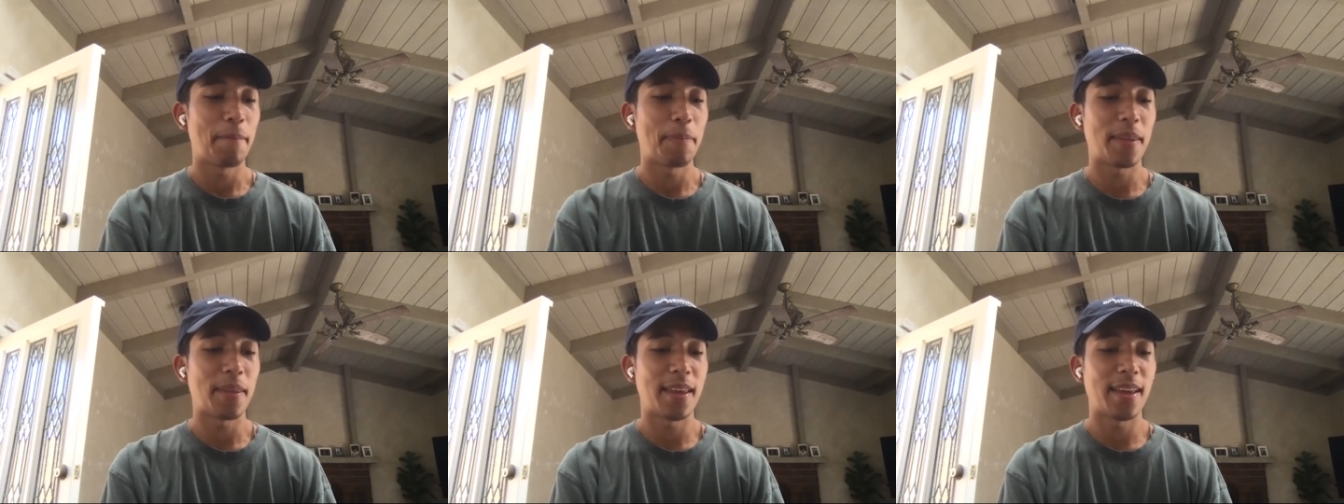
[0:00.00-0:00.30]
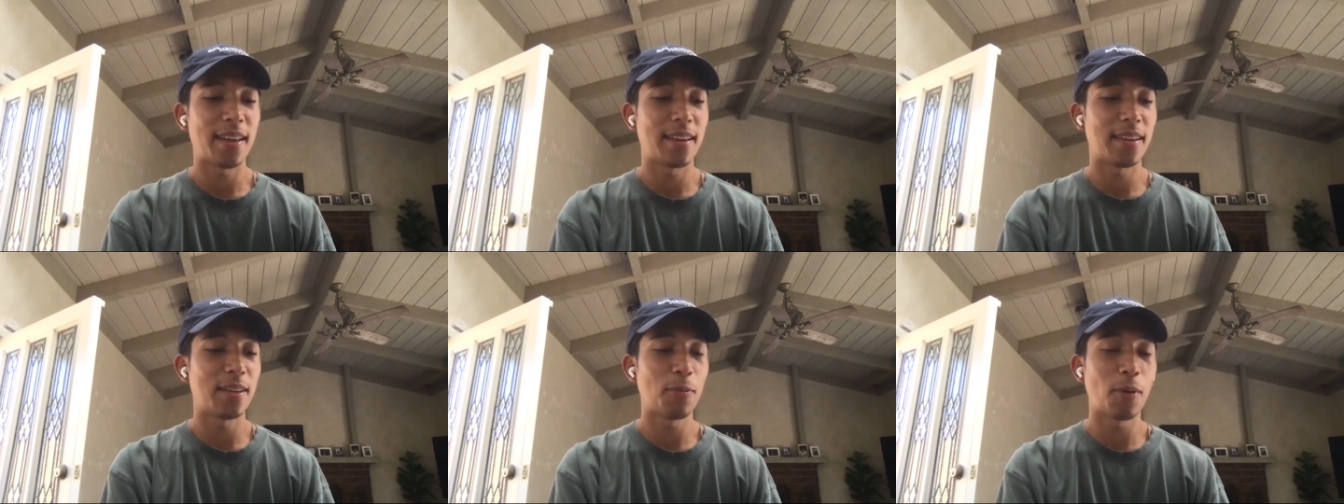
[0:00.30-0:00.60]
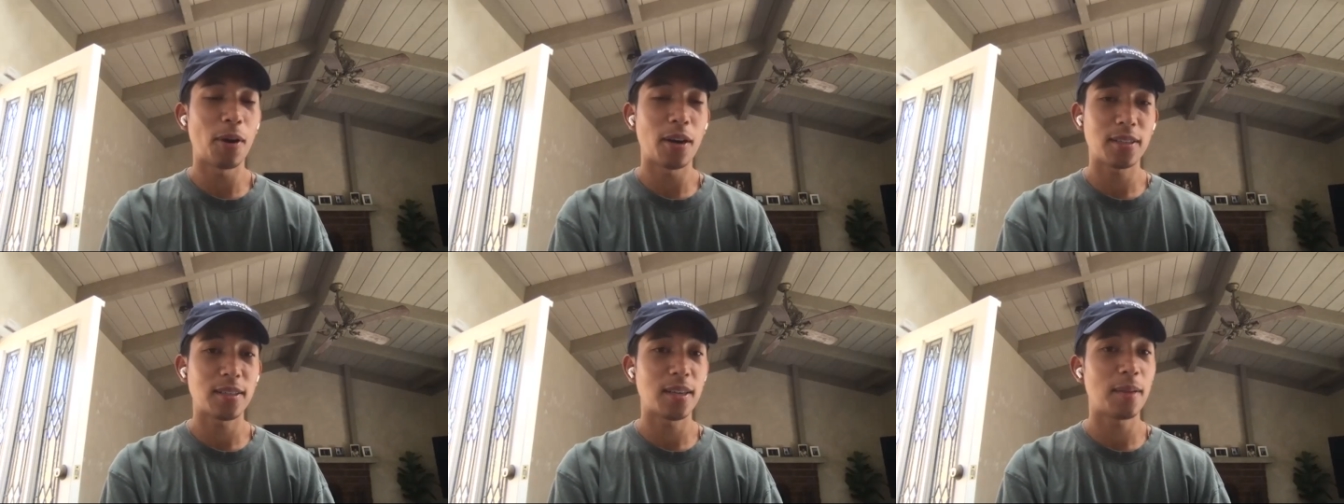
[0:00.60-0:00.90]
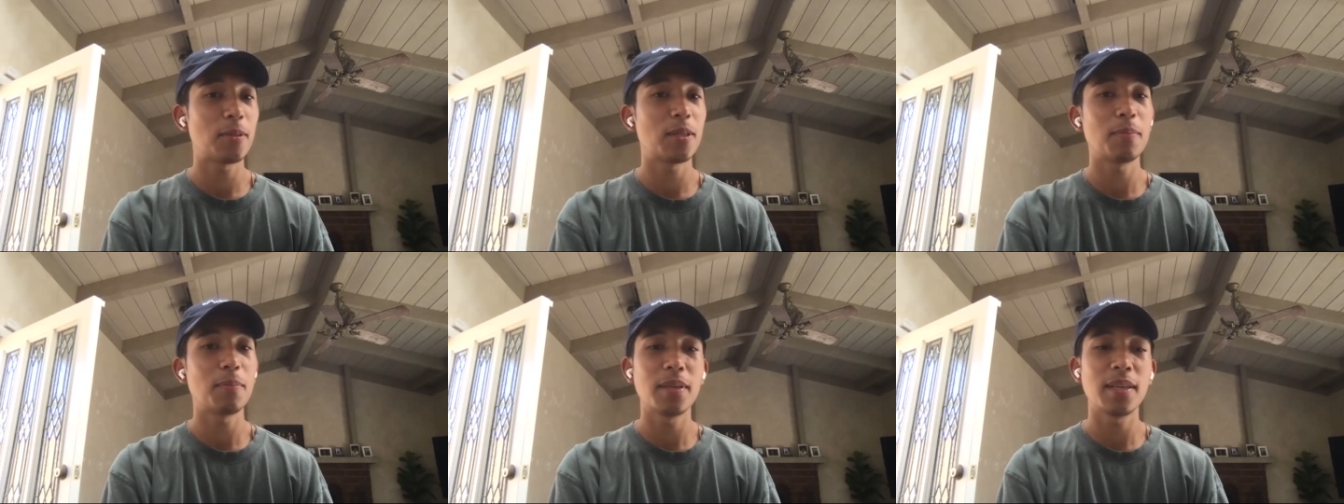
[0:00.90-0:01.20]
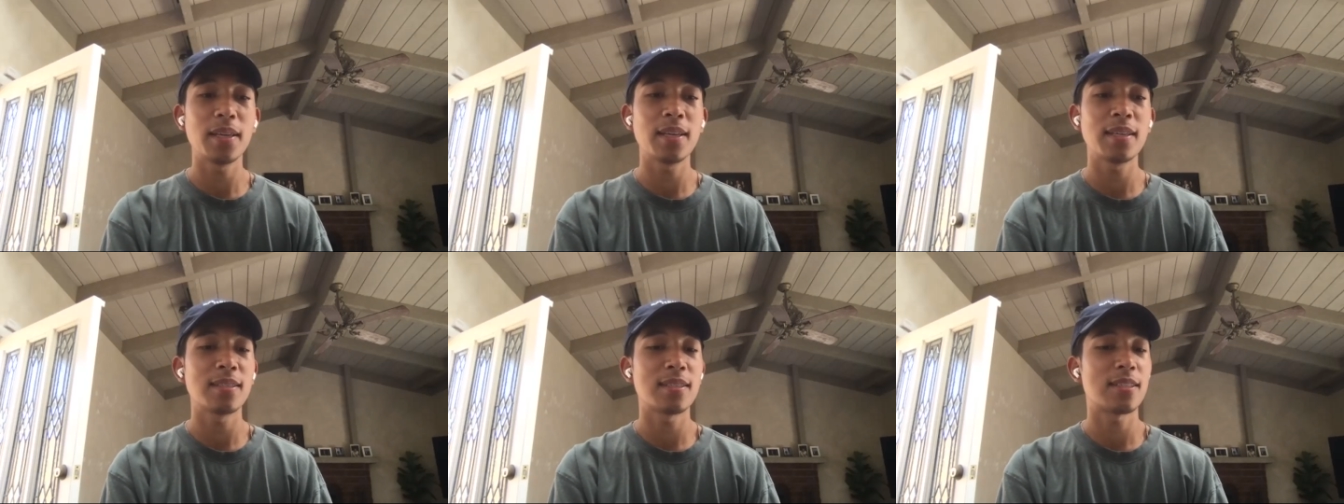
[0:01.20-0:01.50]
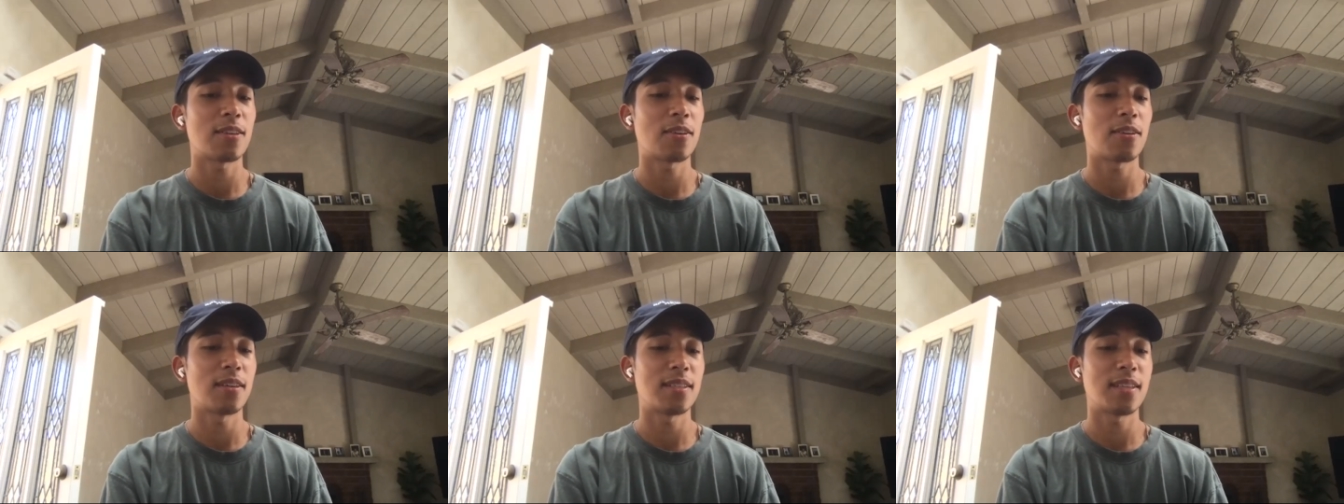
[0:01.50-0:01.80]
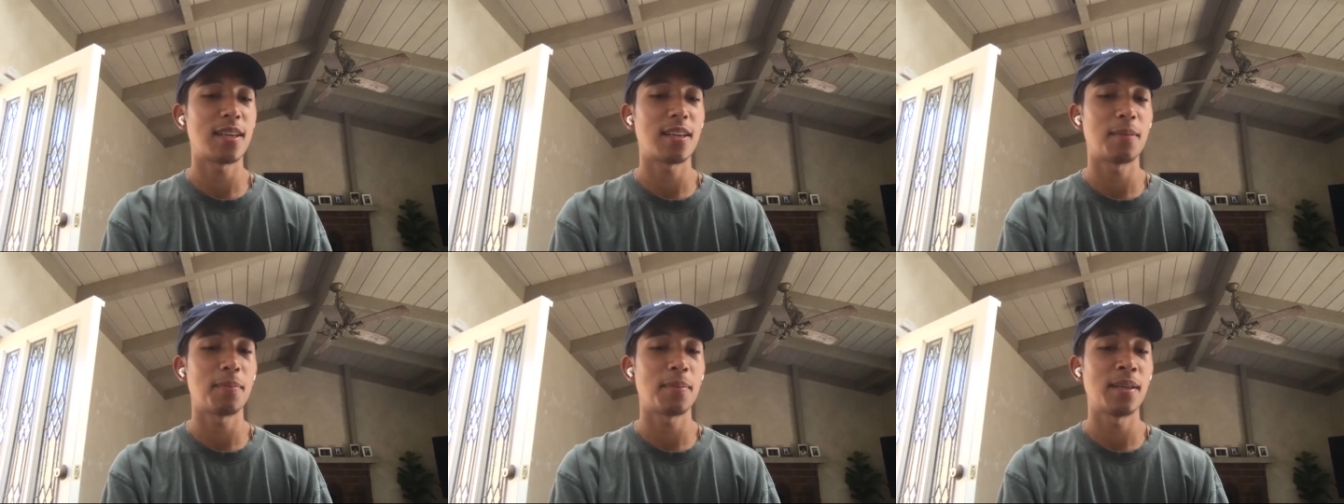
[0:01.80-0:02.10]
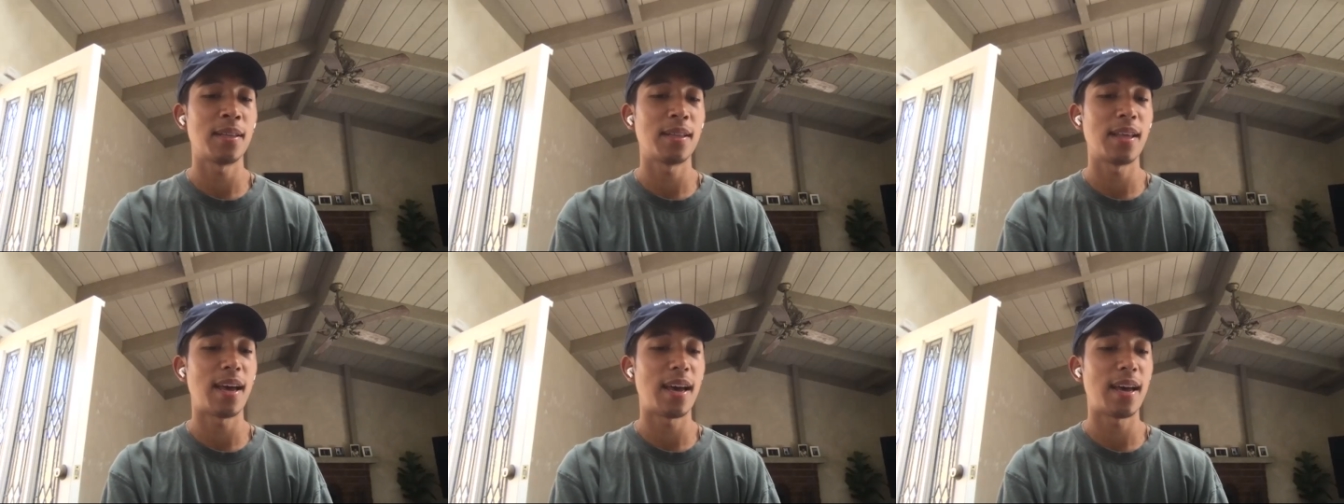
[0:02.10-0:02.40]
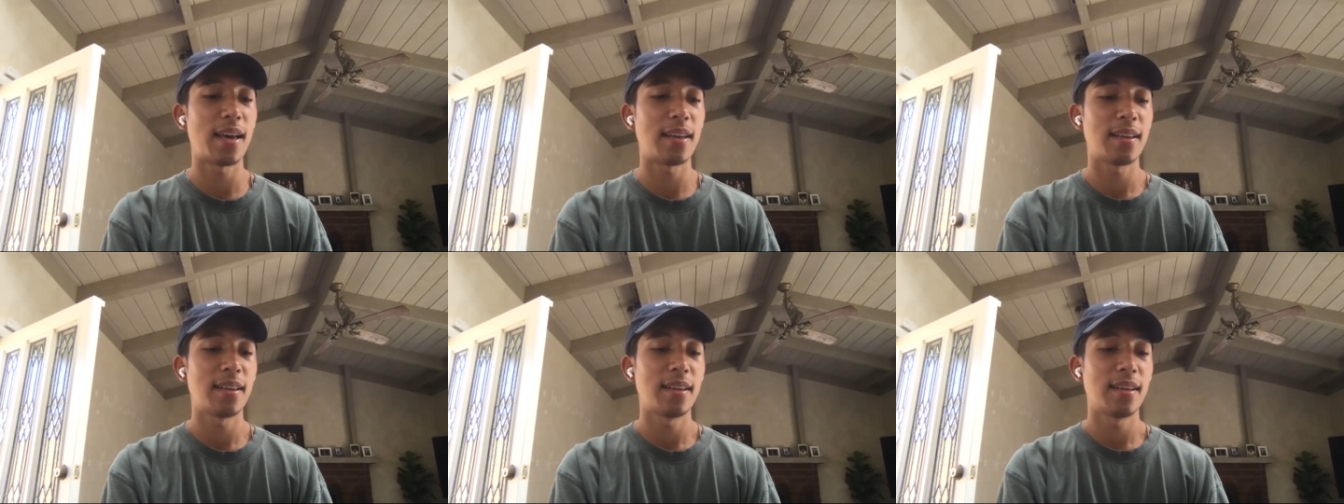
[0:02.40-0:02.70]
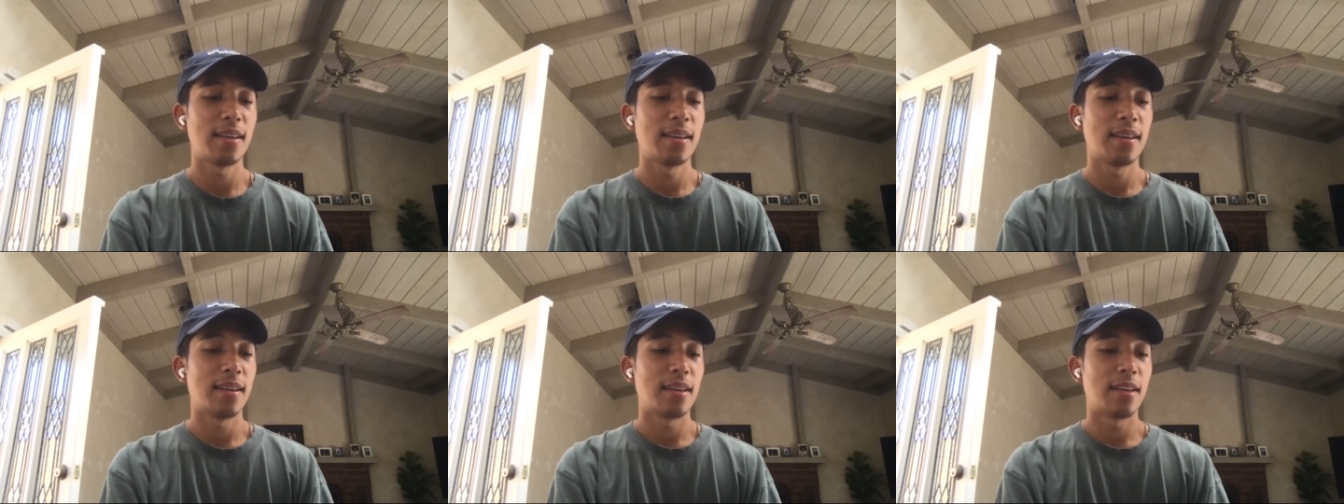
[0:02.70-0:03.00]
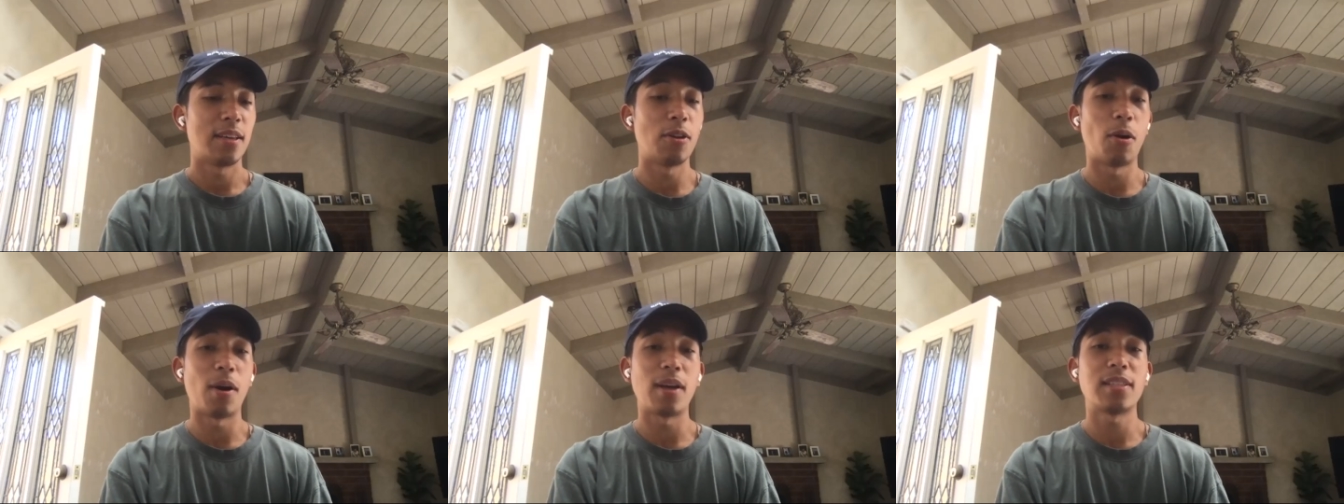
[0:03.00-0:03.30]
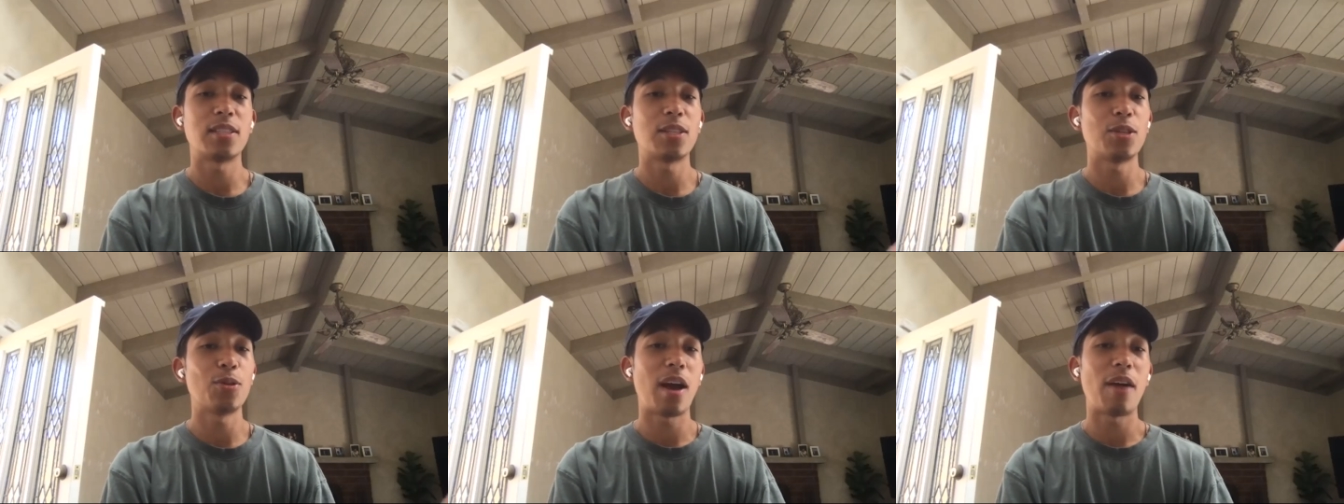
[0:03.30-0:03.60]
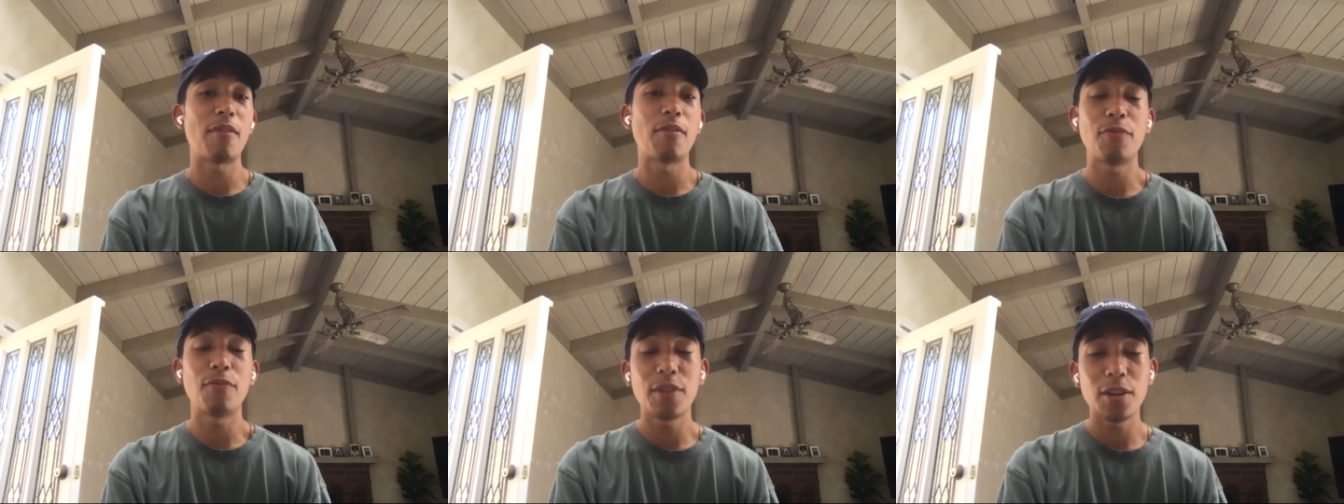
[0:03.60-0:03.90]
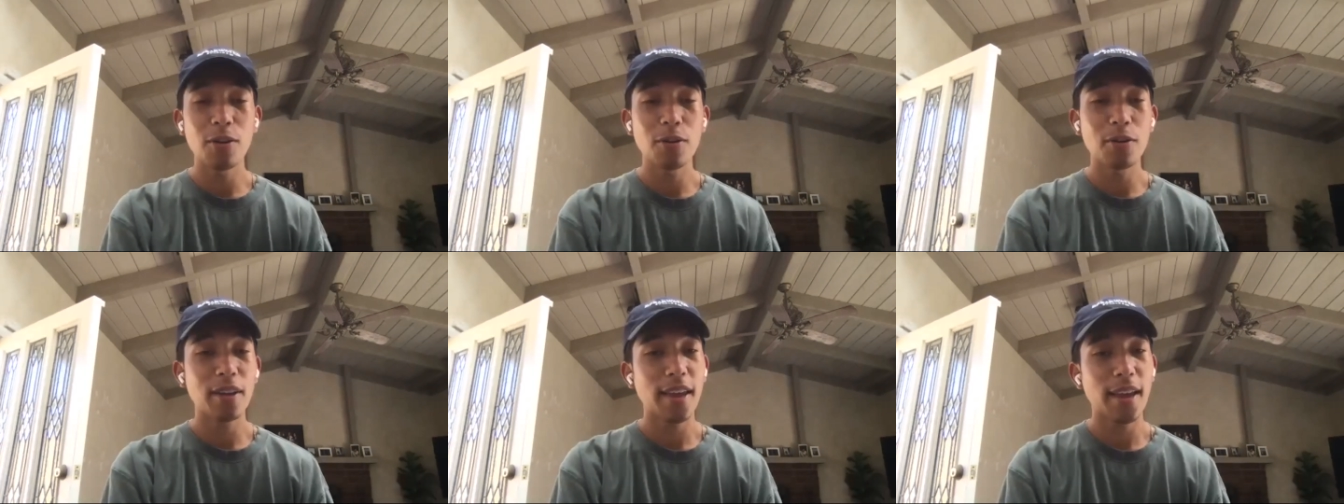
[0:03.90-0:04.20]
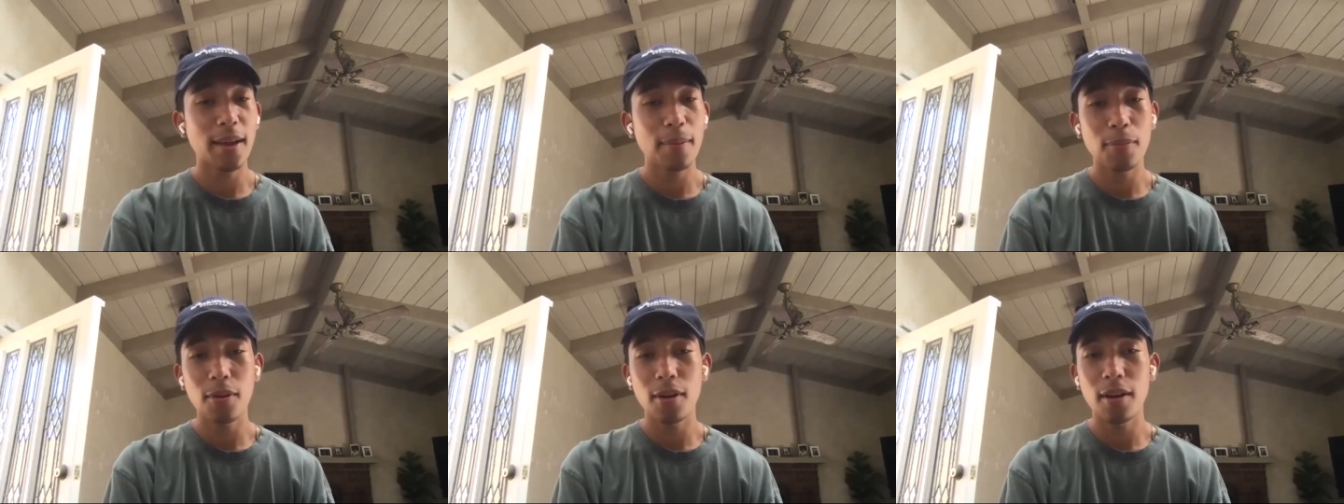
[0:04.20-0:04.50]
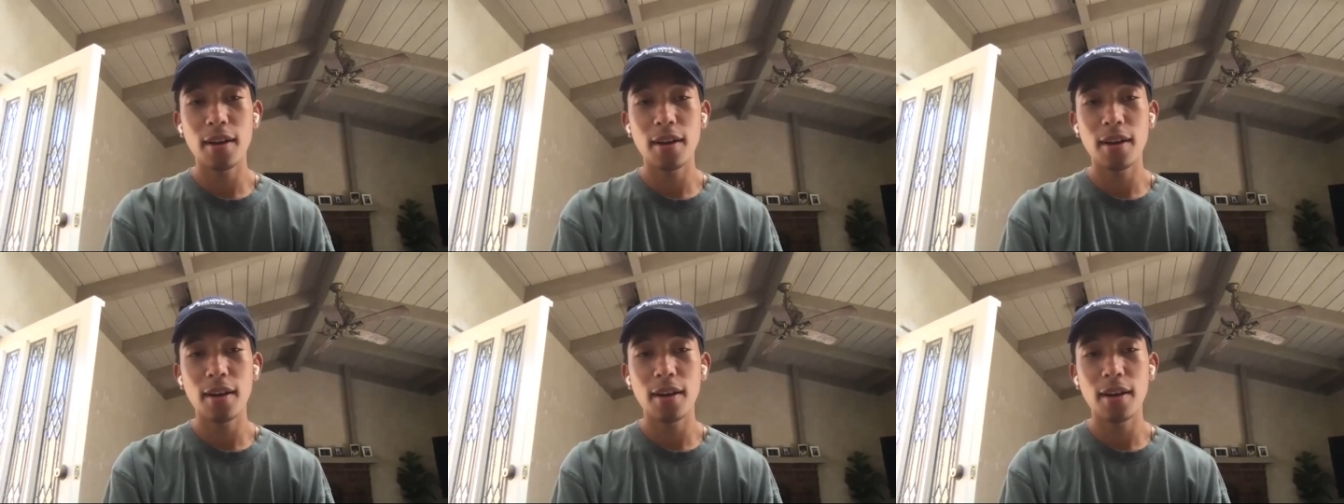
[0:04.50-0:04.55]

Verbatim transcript: And he walked up to me and started telling me that, you know, I see you have a video camera.